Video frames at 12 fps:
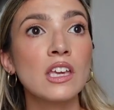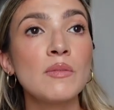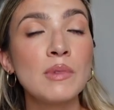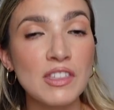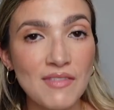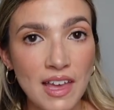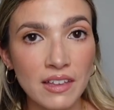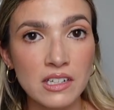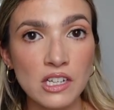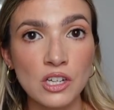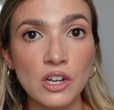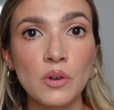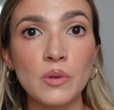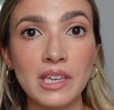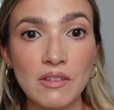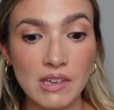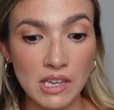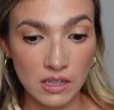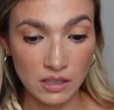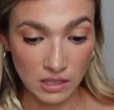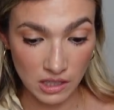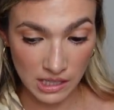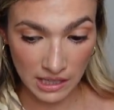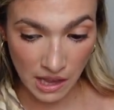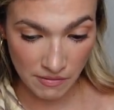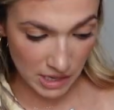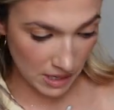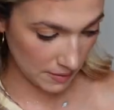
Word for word: Give me the Valentino. Give it because I love it.